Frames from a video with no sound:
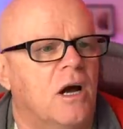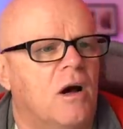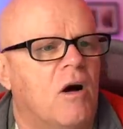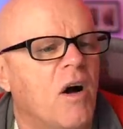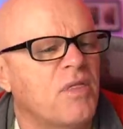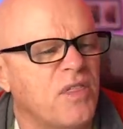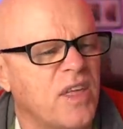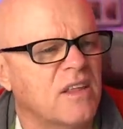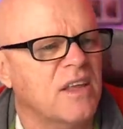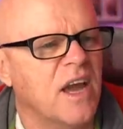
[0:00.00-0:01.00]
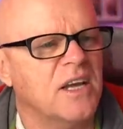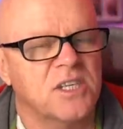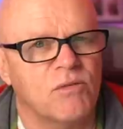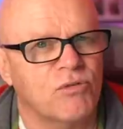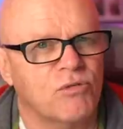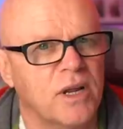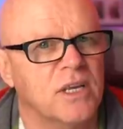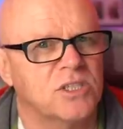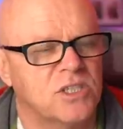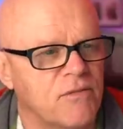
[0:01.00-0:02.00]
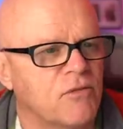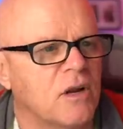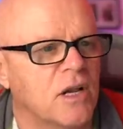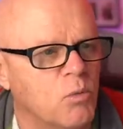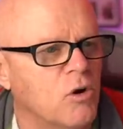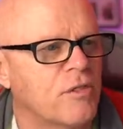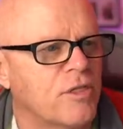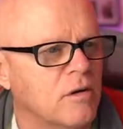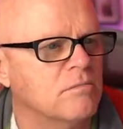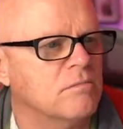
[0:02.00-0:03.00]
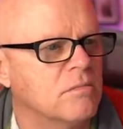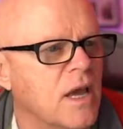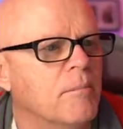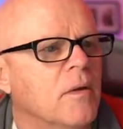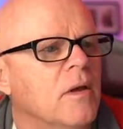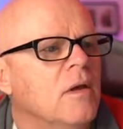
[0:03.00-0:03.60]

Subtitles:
I think the A7 III is definitely worth it. Yep.